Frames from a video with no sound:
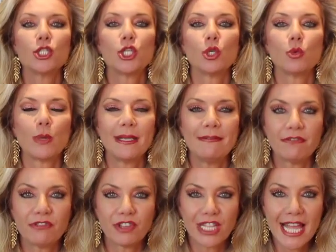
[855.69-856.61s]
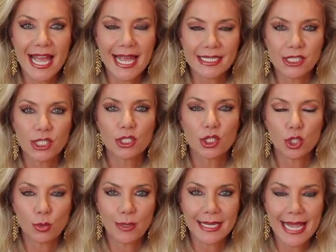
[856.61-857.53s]
to reflect,
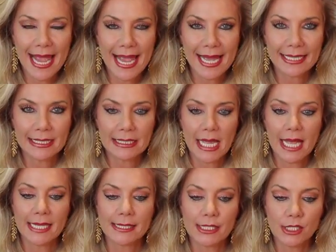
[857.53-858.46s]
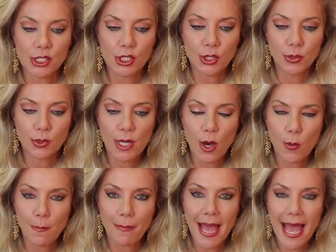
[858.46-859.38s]
to reanalyze, to
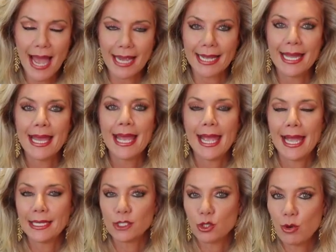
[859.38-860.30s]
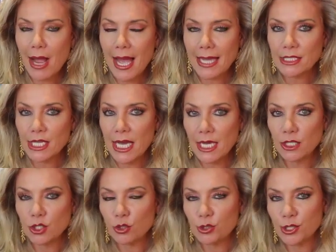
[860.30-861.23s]
go back and try to
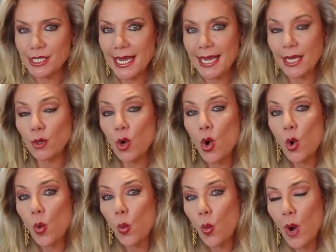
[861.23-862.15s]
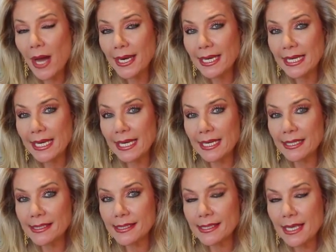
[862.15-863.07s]
understand what it
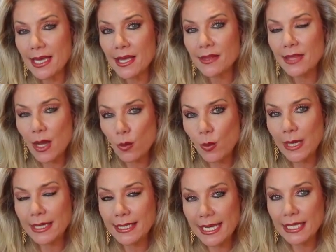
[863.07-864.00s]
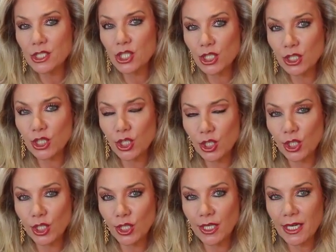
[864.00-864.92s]
is that we need to
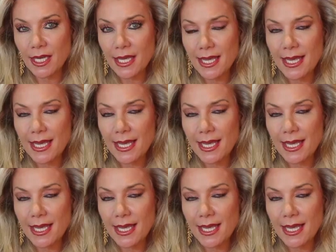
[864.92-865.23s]
learn